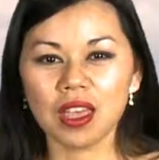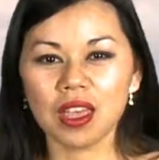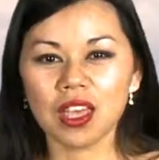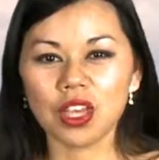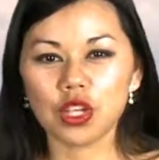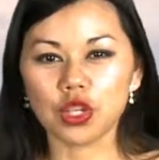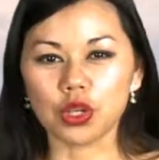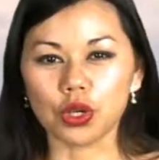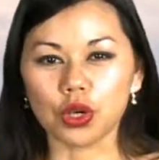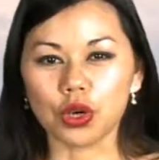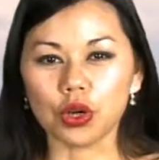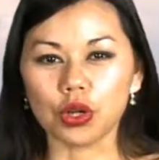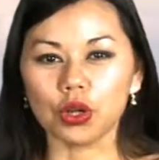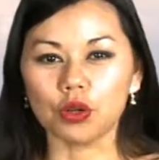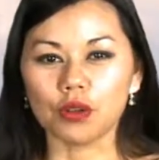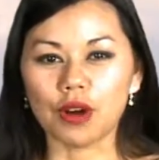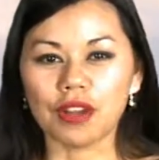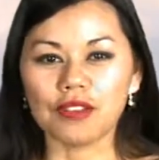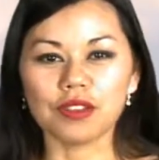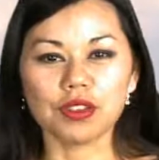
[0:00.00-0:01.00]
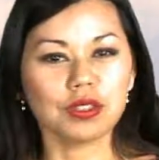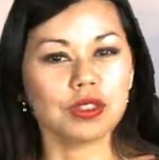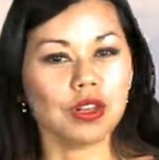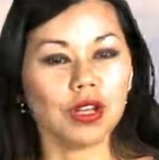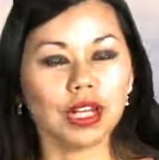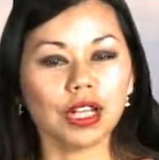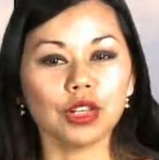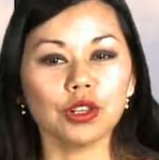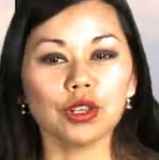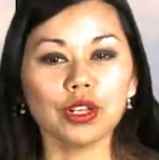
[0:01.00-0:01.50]
Short-haul arrivals, not
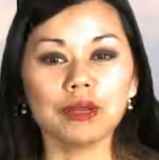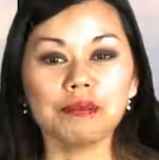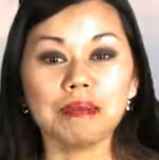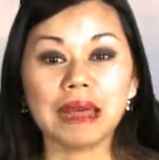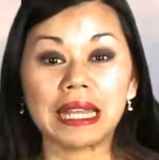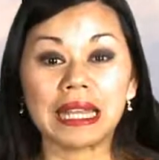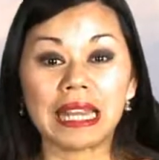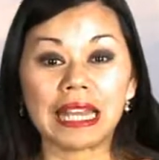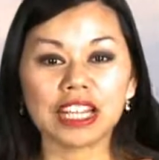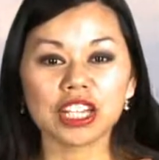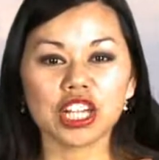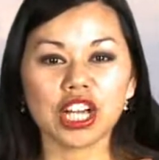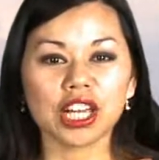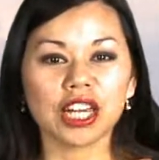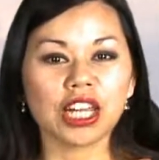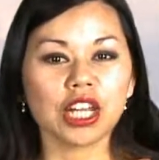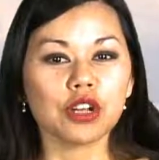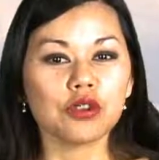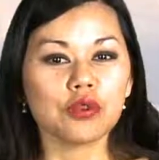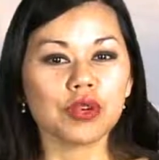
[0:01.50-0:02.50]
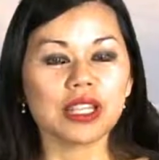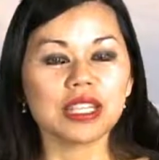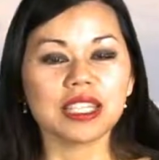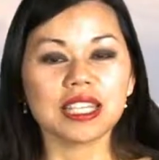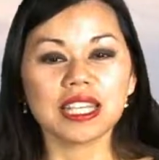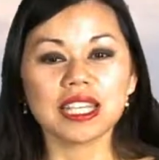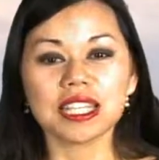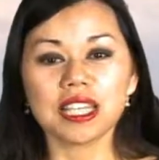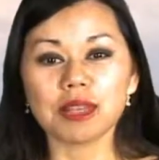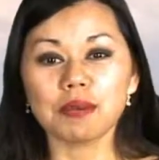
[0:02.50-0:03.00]
including mainland China, increased
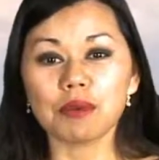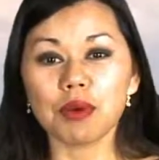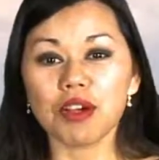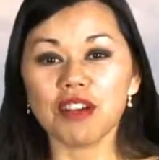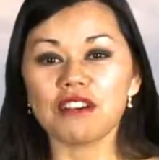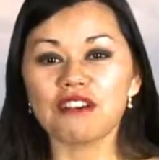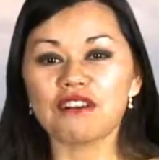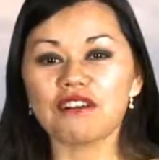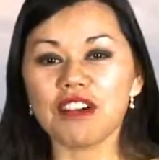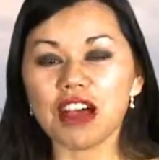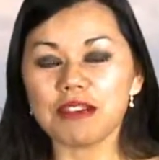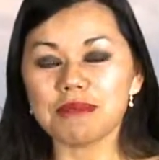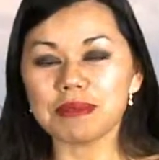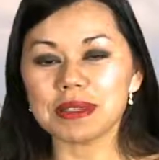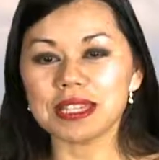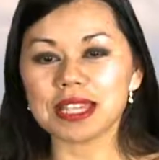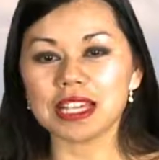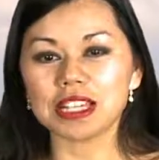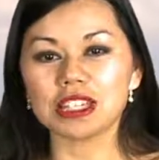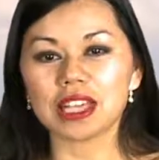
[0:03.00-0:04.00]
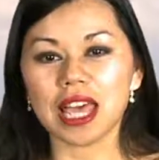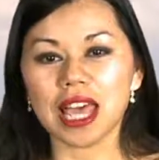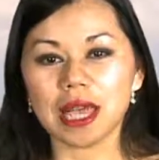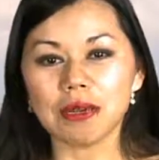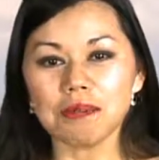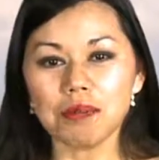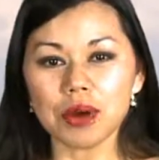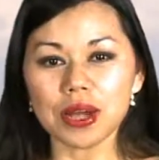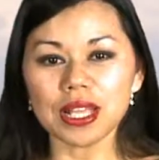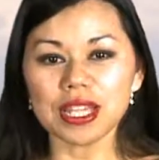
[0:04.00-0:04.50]
16.5% to
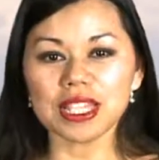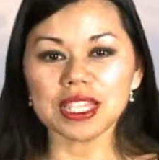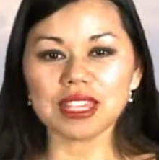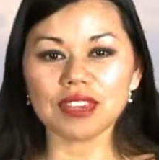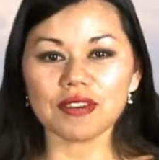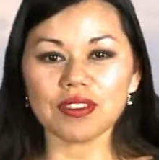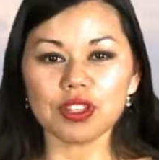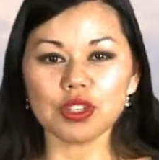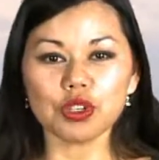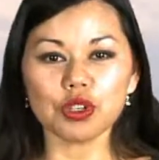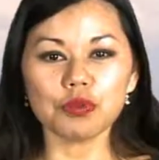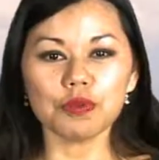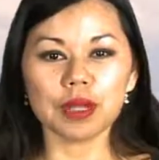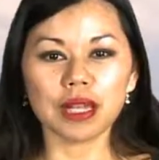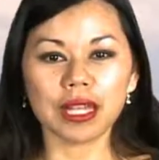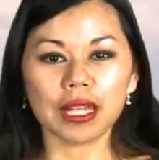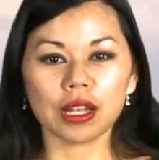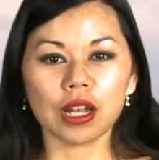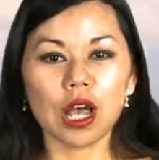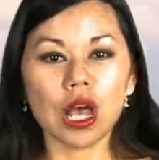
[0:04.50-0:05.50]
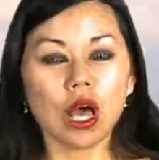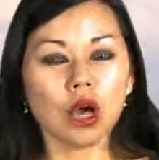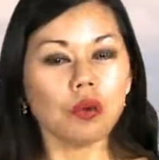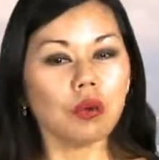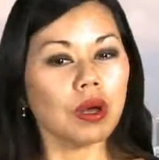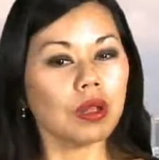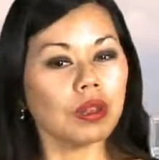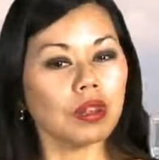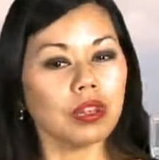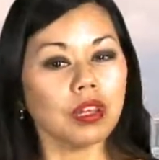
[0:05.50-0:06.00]
8.72 million,
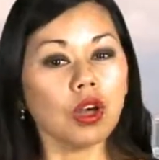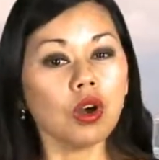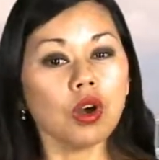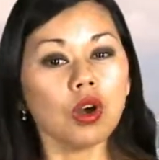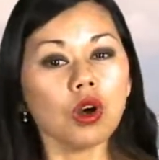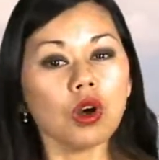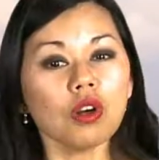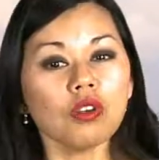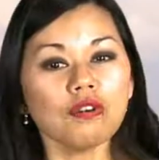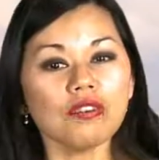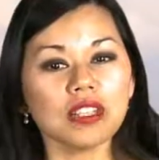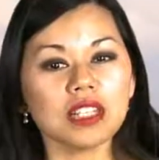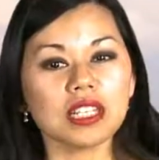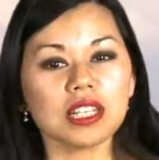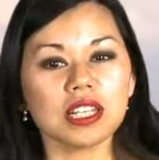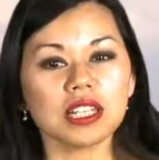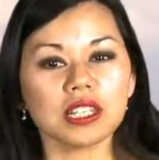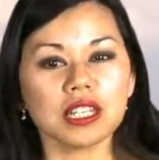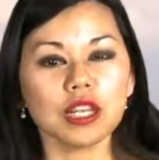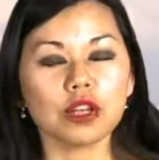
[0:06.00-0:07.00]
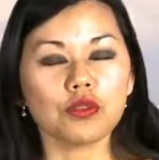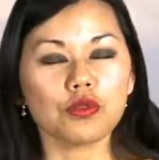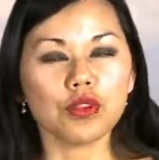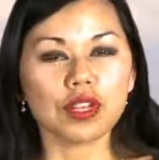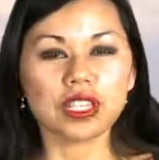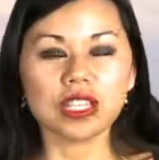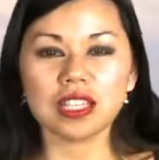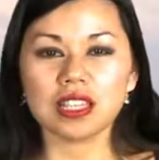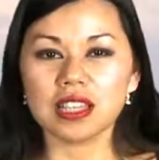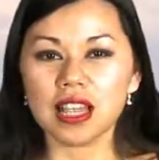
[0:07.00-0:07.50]
while long-haul visitors
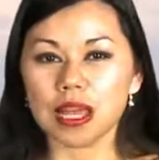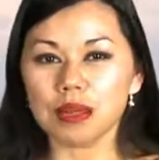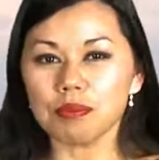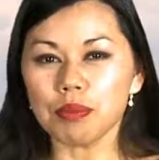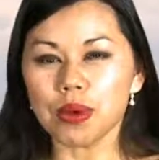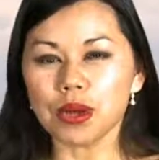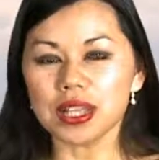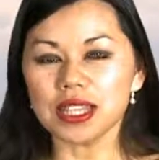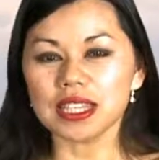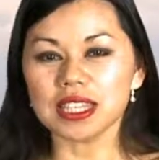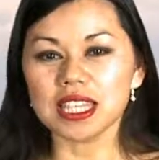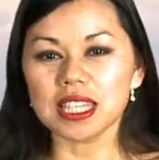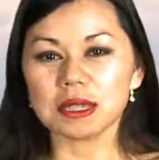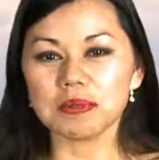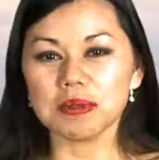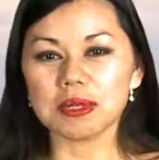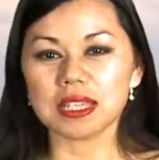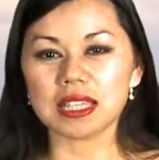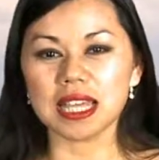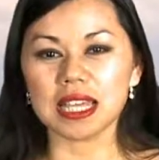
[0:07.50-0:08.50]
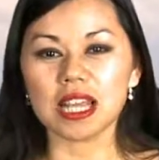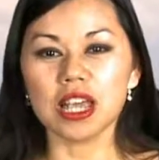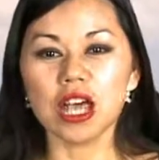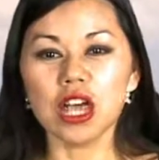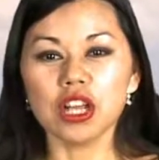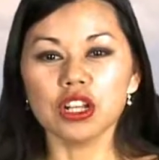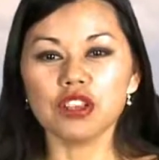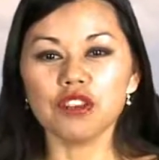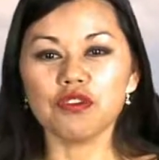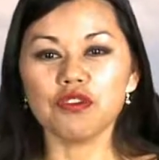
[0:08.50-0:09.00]
increased 9.6%
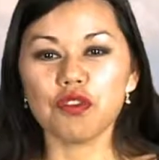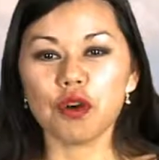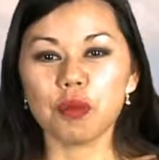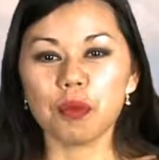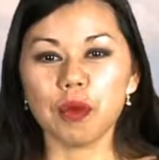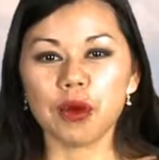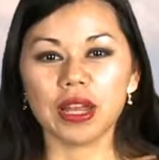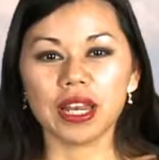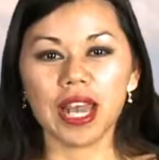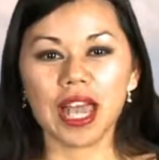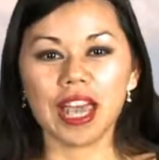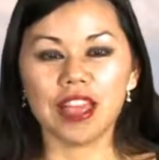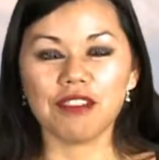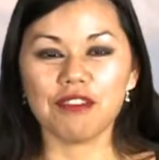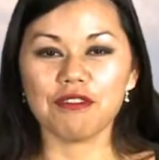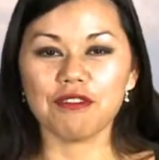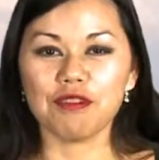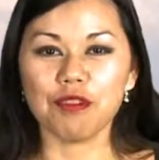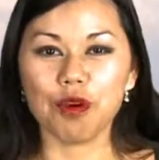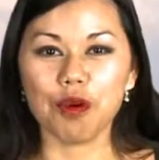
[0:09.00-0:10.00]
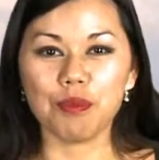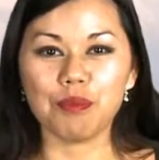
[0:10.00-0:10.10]
to 4.84